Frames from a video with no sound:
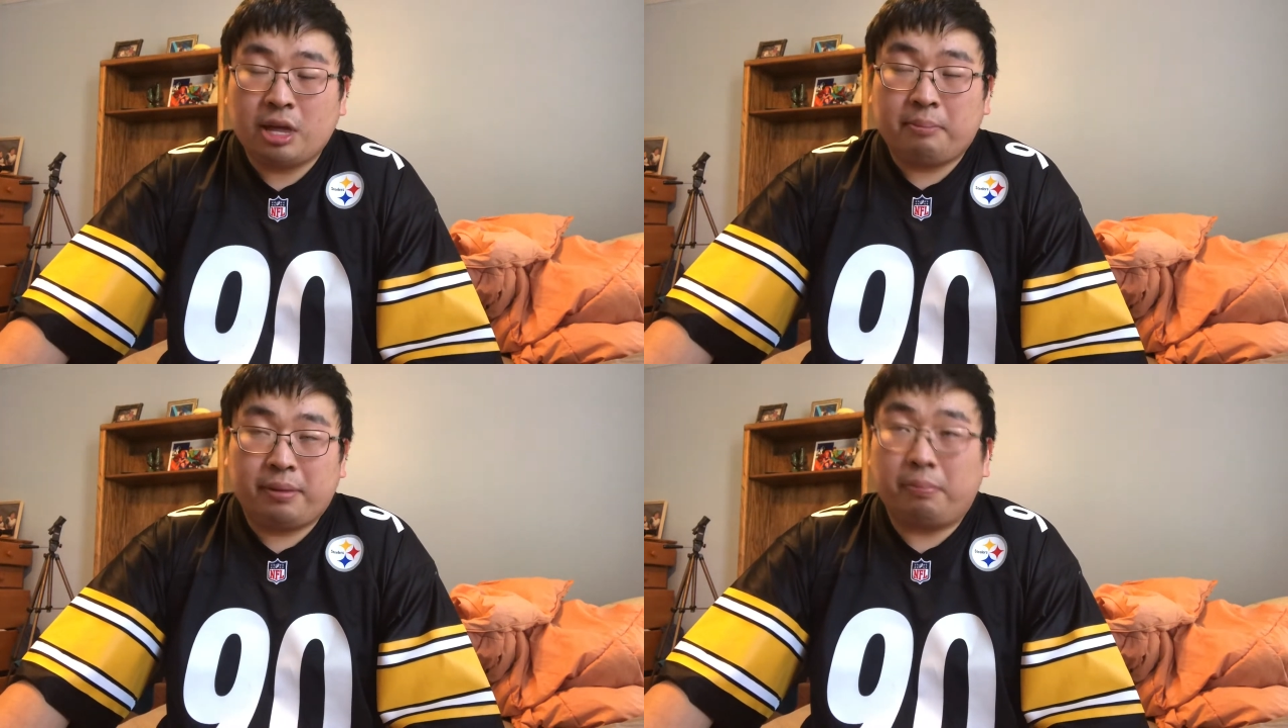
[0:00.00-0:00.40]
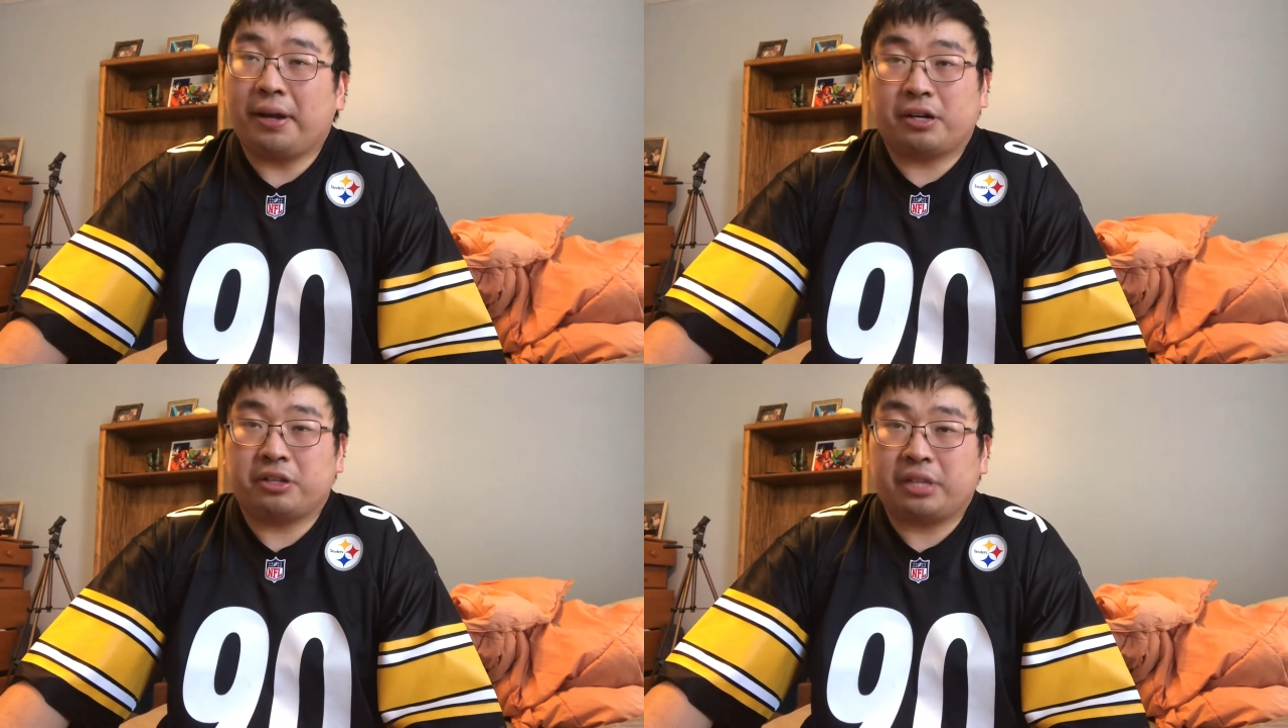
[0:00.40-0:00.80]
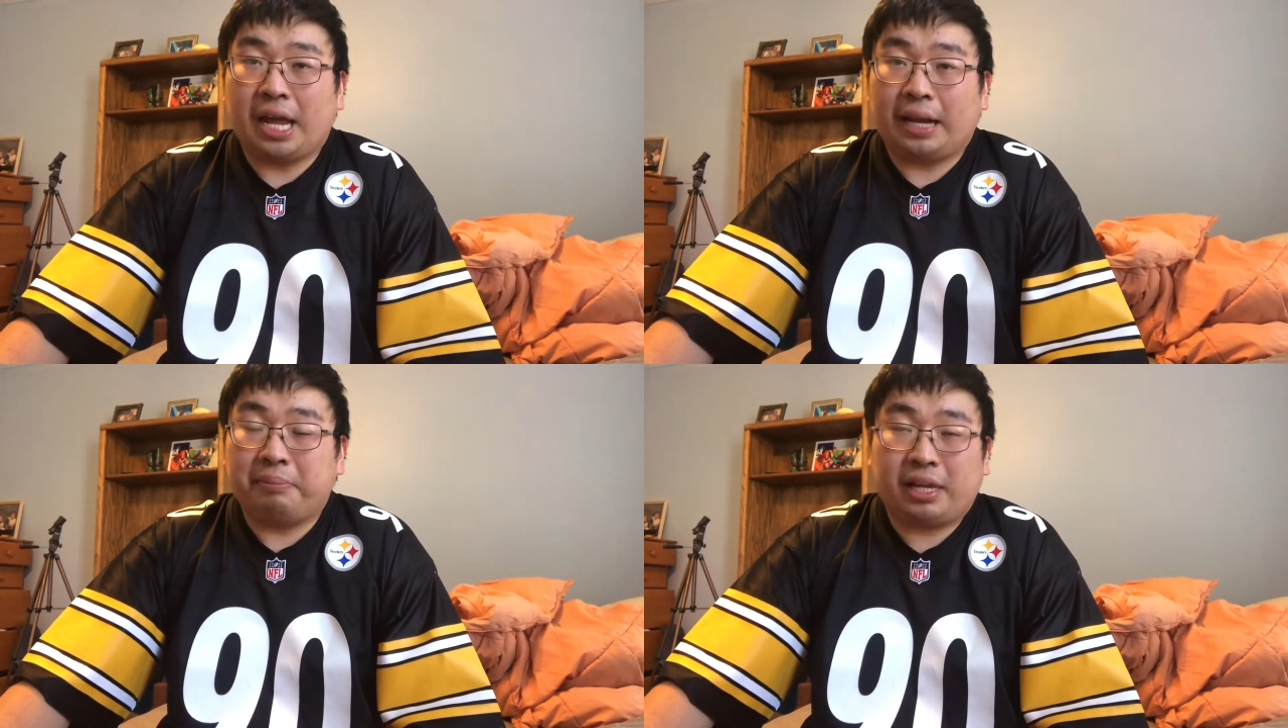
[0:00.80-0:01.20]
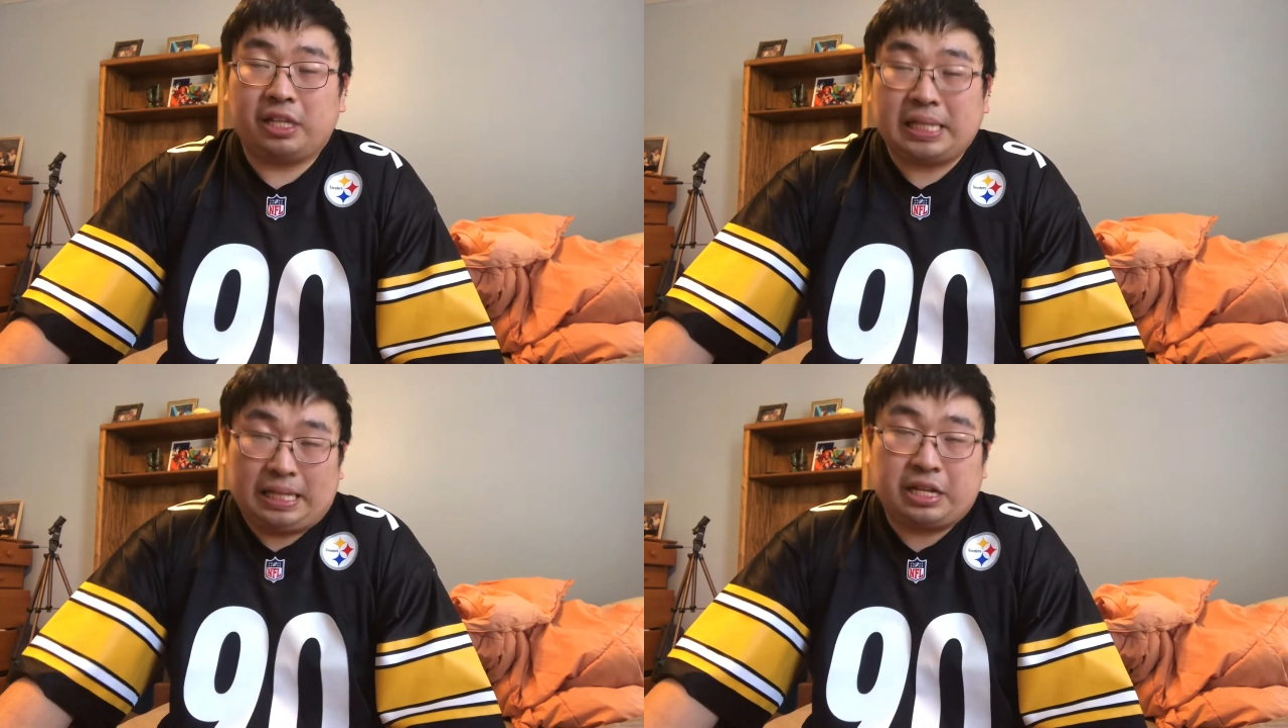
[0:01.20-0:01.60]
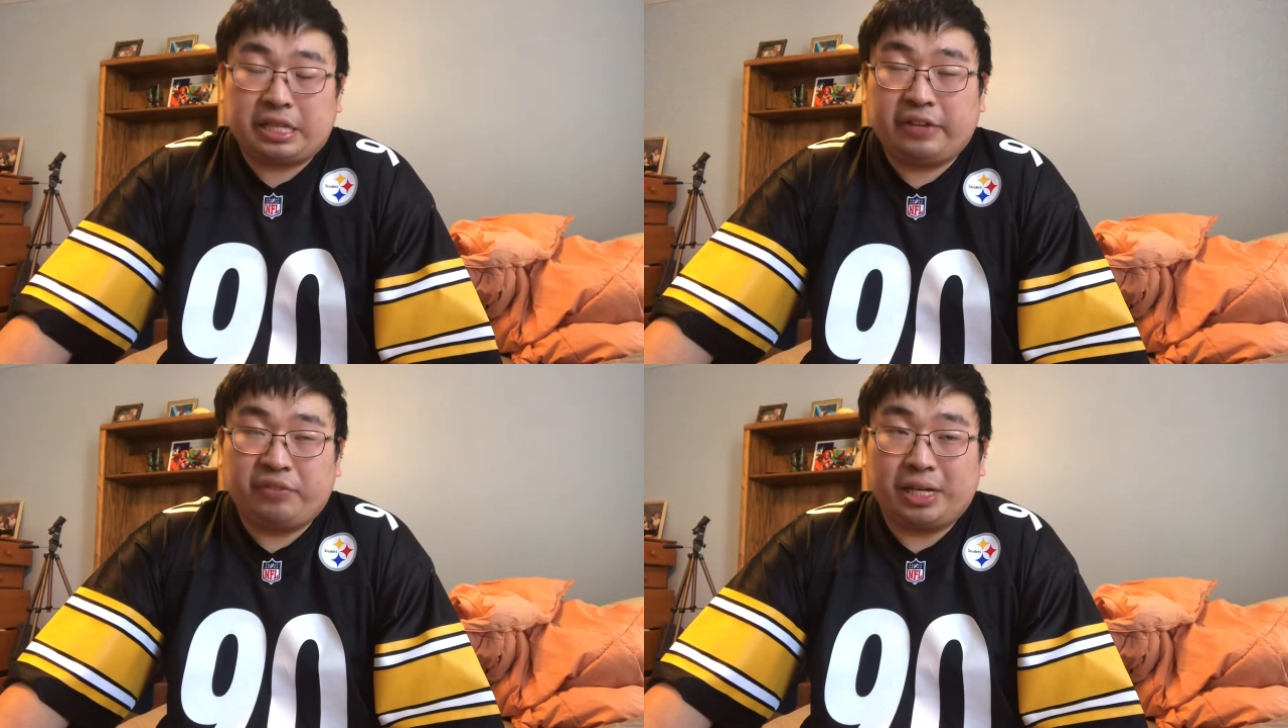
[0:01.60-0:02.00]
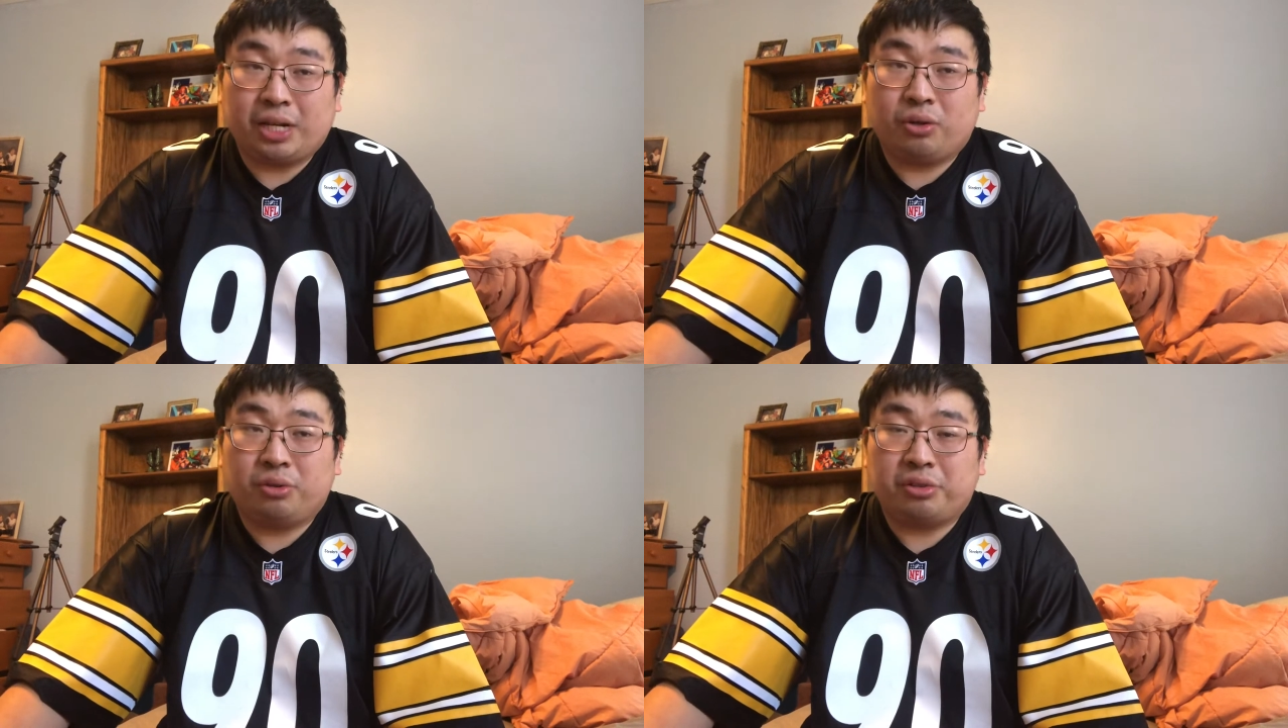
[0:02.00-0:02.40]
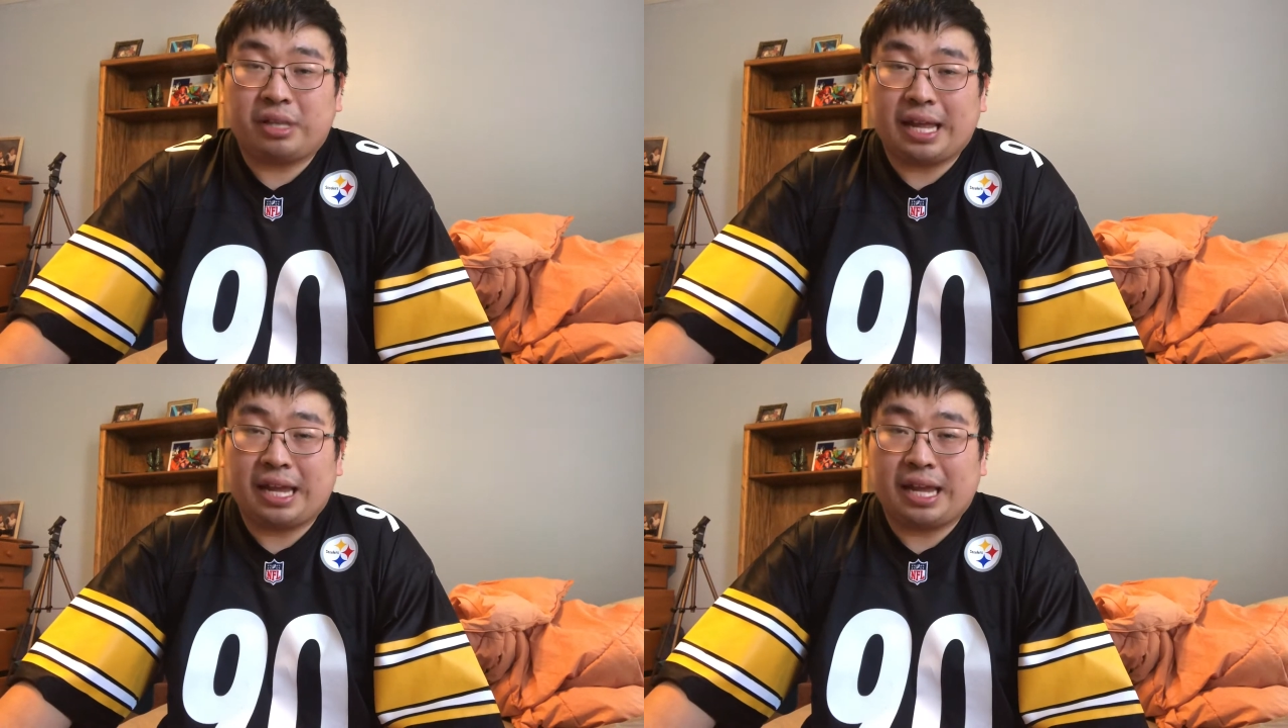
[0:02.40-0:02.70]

be by your side making TTC videos